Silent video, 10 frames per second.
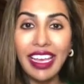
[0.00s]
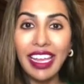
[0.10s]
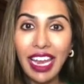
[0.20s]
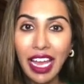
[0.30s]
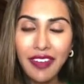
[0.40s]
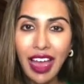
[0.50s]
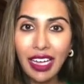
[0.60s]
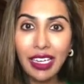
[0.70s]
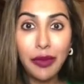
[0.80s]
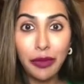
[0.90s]
Life
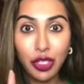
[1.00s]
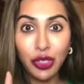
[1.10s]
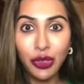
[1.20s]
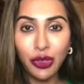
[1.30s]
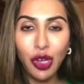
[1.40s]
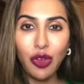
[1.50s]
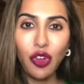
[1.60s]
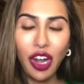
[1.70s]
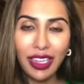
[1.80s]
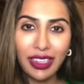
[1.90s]
hack number 2
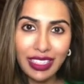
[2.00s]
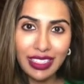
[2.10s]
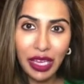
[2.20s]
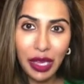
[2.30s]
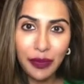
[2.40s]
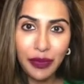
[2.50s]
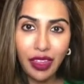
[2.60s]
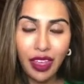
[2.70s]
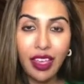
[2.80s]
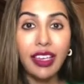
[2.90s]
for healthy skin.
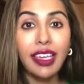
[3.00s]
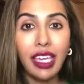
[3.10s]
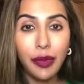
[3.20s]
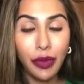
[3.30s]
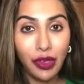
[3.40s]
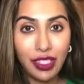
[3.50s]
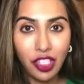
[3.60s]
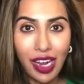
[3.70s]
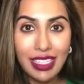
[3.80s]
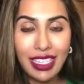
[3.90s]
Keep your
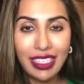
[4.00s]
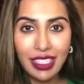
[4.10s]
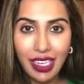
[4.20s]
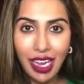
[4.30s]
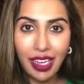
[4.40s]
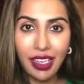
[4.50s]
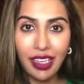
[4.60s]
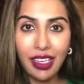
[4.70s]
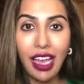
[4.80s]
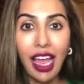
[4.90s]
stress in check.
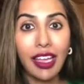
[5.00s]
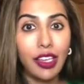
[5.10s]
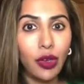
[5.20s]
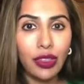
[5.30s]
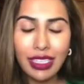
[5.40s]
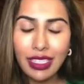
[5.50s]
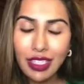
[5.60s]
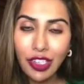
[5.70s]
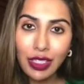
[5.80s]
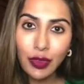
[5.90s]
I know these are
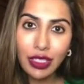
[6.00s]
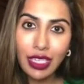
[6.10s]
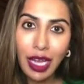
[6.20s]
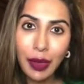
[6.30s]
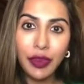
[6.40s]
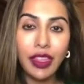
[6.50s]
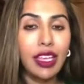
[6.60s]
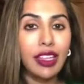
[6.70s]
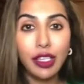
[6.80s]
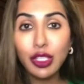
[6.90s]
stressful times.
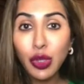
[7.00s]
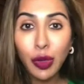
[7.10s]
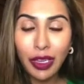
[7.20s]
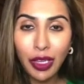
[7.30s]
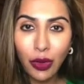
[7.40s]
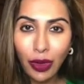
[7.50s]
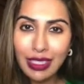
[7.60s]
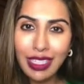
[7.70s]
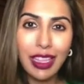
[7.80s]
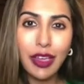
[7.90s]
There's nobody who can
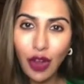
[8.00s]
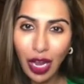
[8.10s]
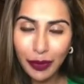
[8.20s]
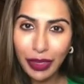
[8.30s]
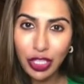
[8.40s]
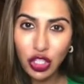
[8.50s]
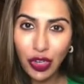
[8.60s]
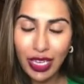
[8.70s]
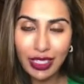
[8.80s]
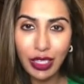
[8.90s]
say they've not been
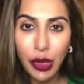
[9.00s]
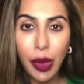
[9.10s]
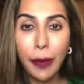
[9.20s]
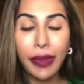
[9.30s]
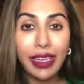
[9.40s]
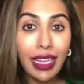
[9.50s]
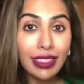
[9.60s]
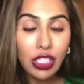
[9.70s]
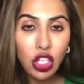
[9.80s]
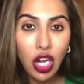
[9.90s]
stressed. But
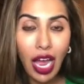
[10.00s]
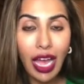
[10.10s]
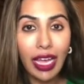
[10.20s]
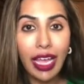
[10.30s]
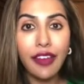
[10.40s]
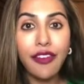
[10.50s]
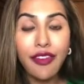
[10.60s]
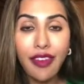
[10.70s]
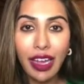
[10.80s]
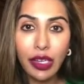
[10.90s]
let's try and
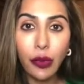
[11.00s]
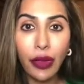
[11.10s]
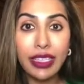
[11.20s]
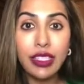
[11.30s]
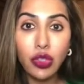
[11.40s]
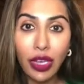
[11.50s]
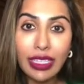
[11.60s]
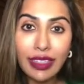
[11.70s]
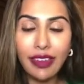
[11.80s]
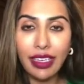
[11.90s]
find ways to
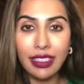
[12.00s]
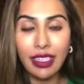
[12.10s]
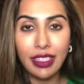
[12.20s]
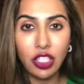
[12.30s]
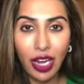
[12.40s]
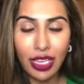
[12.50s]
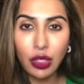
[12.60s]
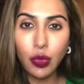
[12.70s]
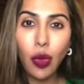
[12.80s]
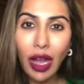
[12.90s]
alleviate
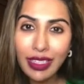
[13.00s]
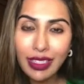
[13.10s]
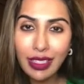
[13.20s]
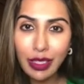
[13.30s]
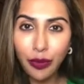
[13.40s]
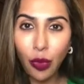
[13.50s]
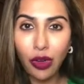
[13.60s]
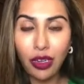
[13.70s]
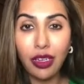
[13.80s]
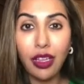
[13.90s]
stress. Why is this
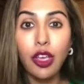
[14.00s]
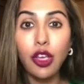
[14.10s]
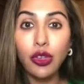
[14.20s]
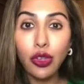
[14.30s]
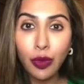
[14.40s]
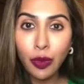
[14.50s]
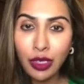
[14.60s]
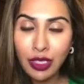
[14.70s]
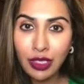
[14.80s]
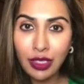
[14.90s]
important?
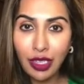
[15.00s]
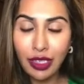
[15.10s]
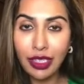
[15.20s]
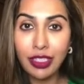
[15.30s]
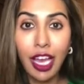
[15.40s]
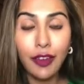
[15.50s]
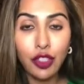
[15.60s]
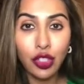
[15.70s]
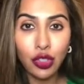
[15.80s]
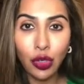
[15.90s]
Numerous studies have
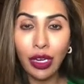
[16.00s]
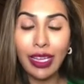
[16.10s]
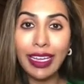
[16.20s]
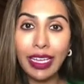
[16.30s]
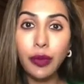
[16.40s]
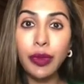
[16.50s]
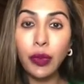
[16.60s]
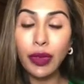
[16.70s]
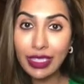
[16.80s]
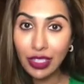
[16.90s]
shown a link
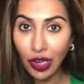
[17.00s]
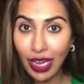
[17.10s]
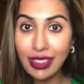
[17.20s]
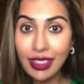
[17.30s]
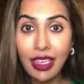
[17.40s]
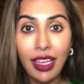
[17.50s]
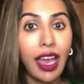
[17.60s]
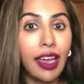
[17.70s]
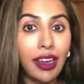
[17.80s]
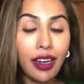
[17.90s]
between stress
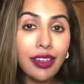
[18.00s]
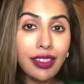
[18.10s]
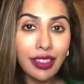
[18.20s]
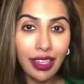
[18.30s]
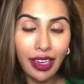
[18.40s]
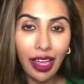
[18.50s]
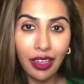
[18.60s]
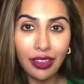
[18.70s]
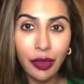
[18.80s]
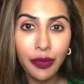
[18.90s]
and our skin
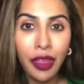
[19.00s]
health.